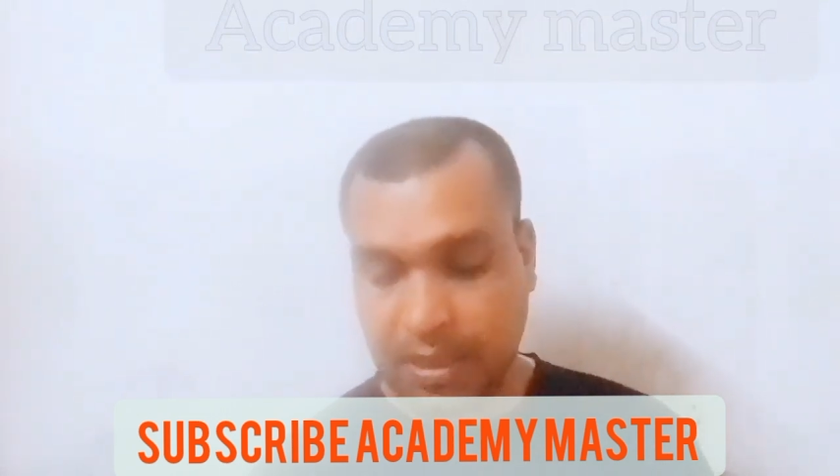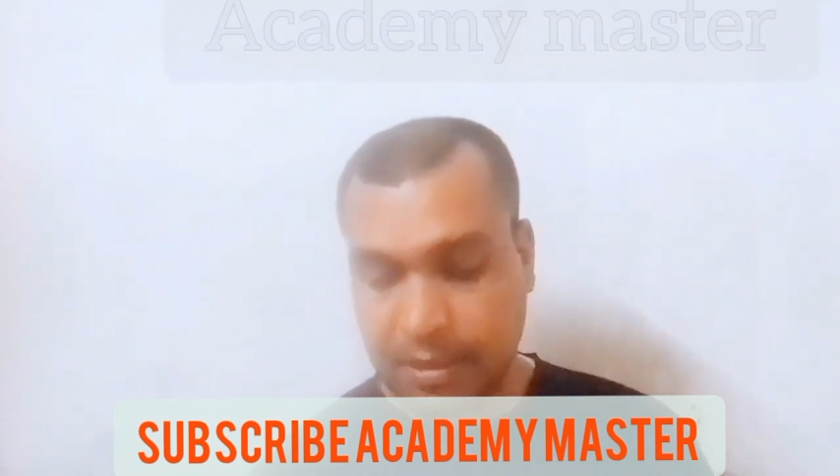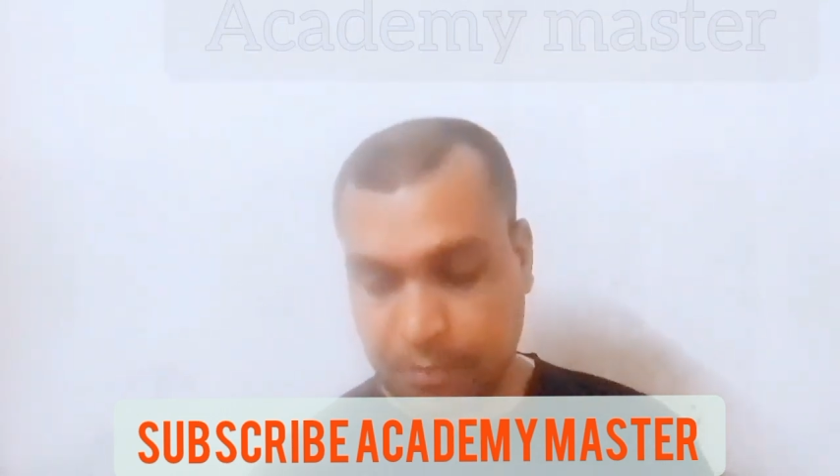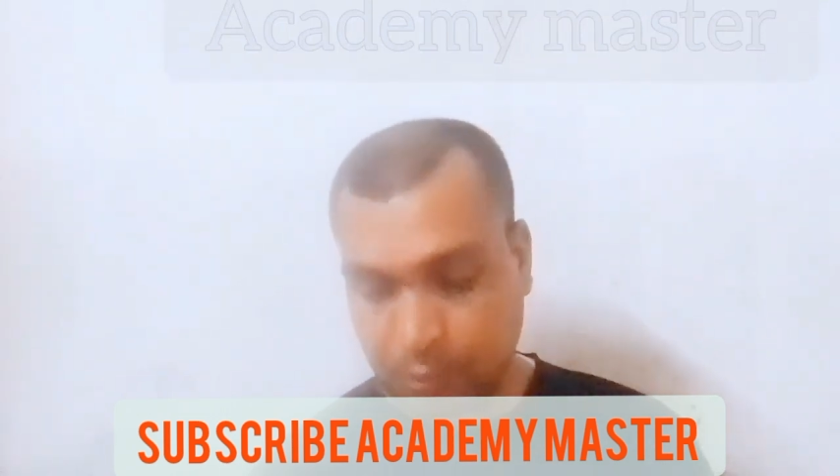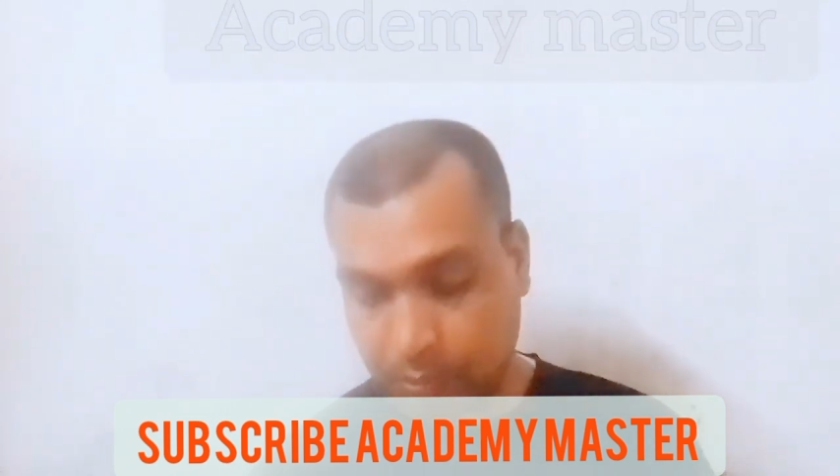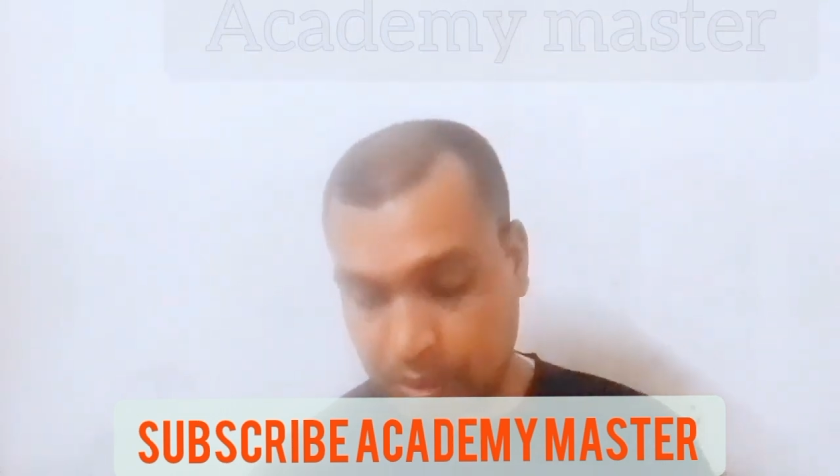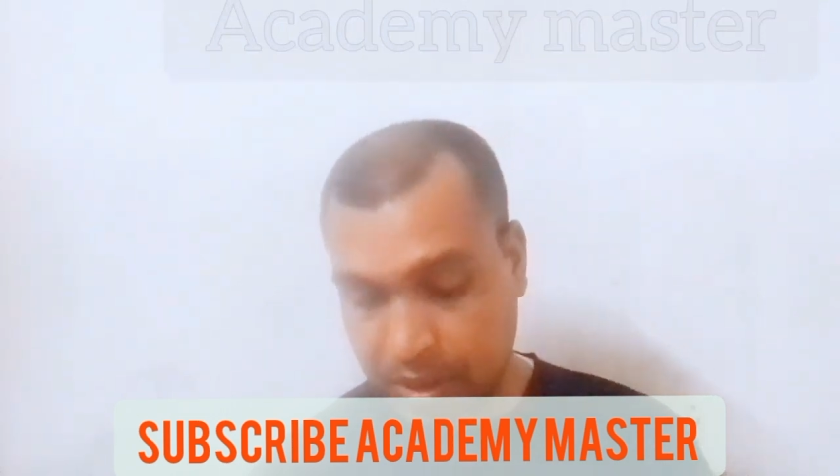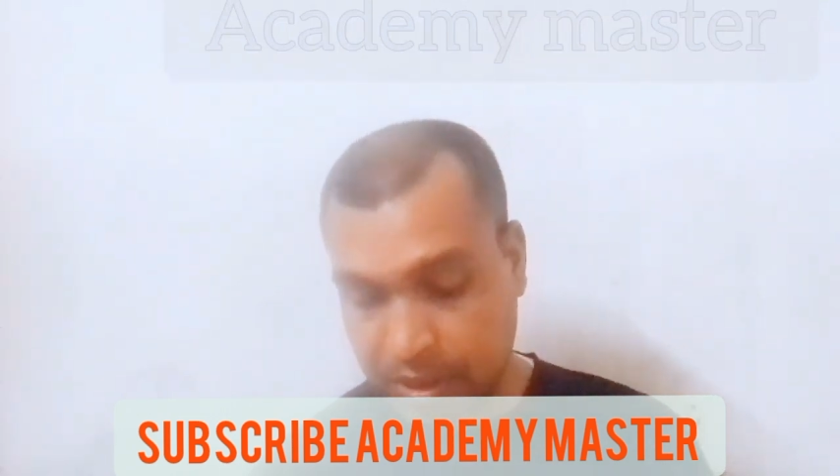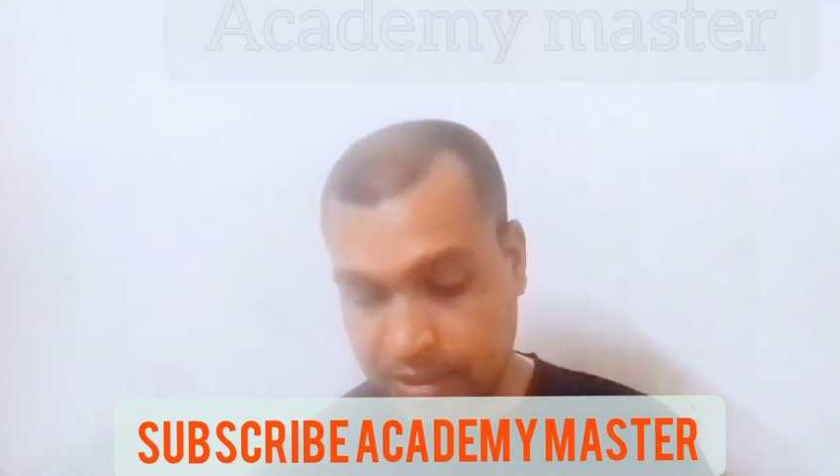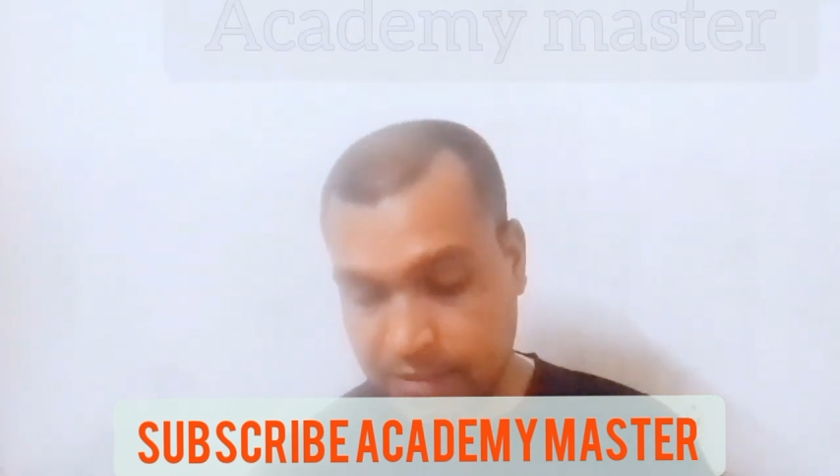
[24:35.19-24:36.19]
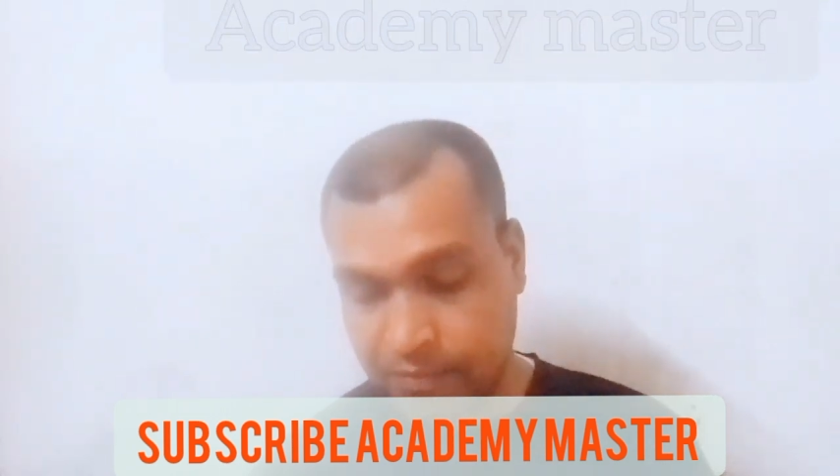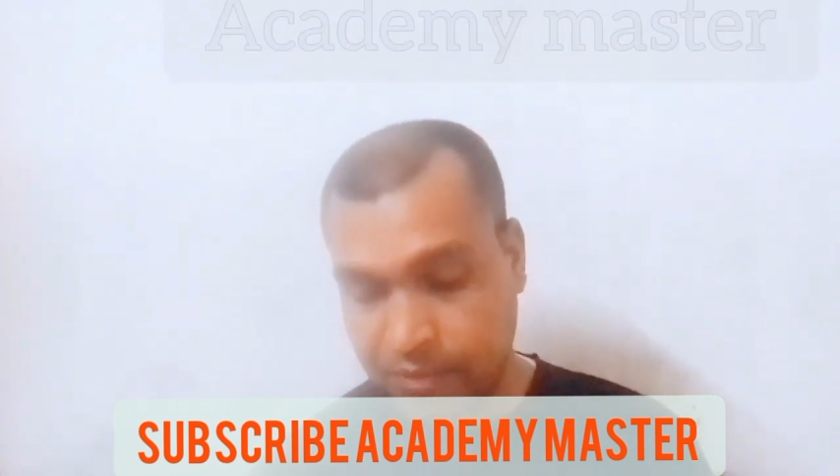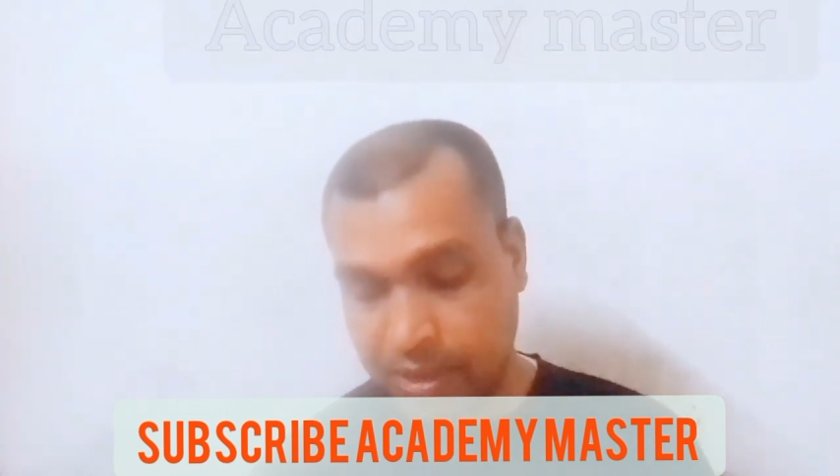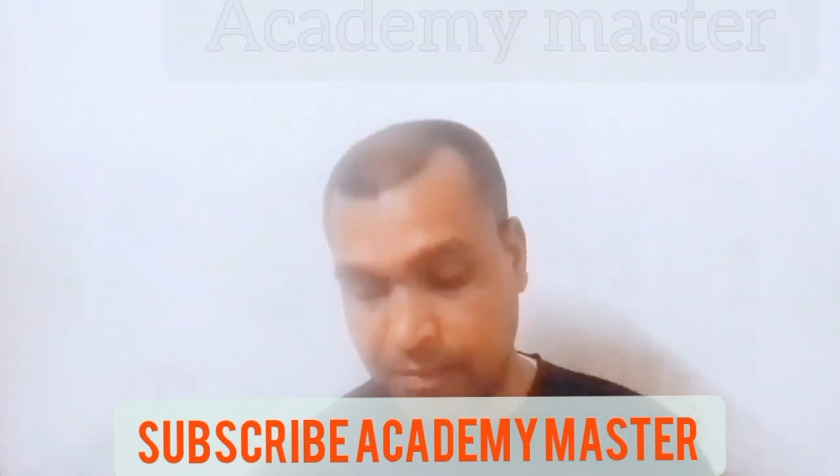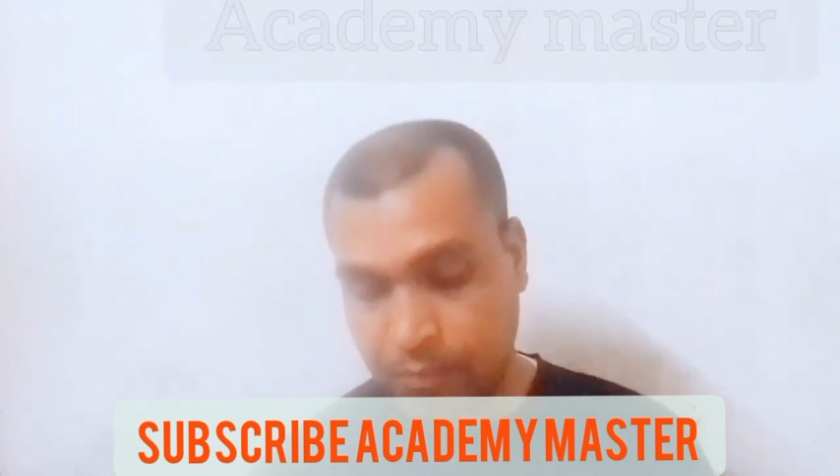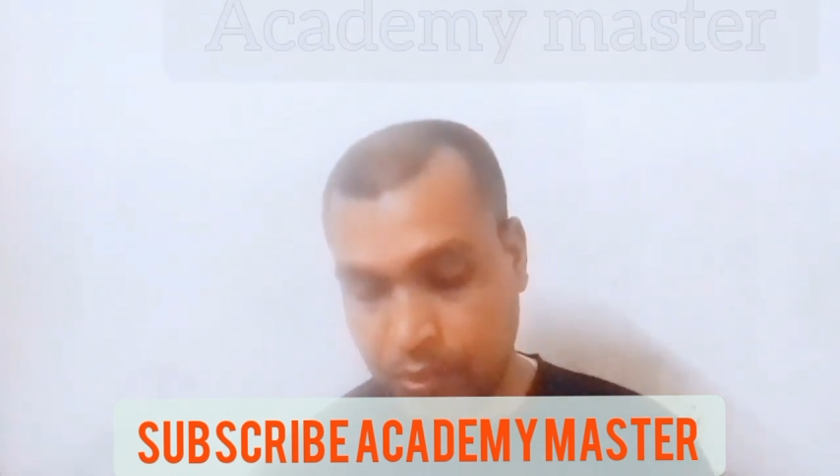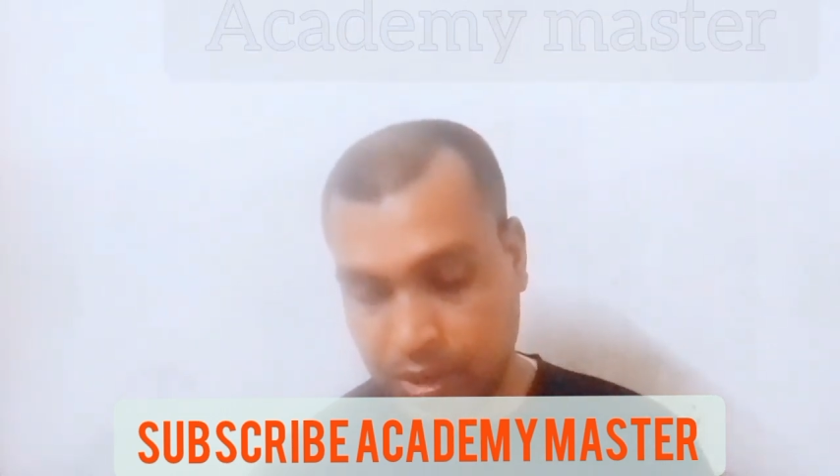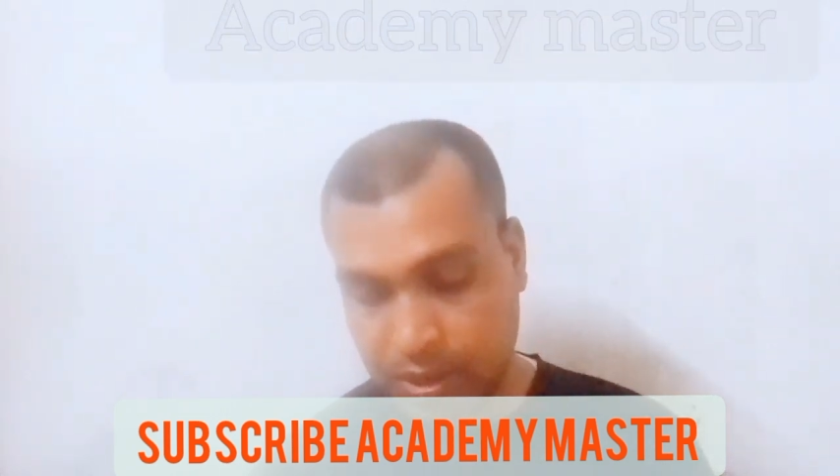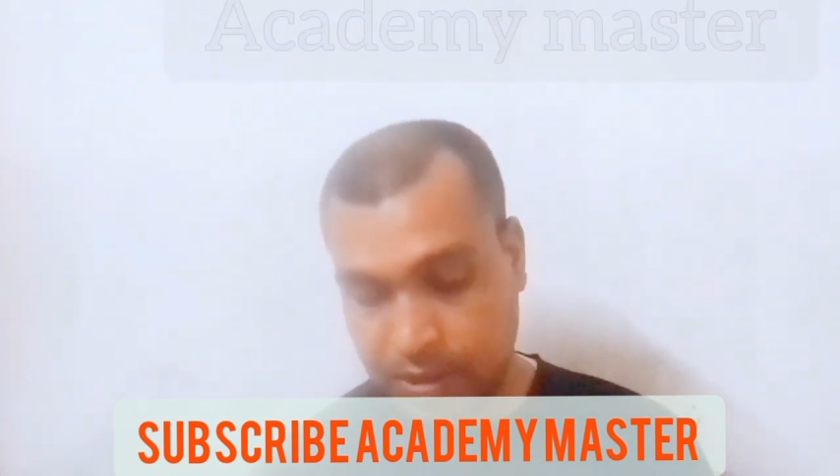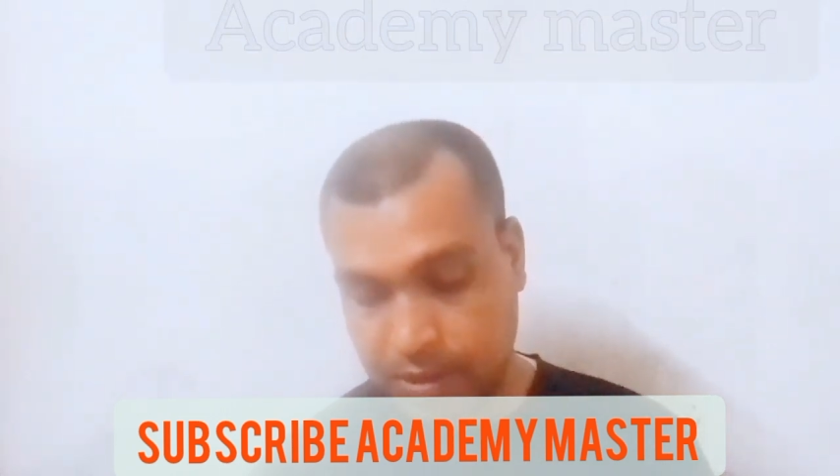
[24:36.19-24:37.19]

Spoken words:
it properly. This is very important.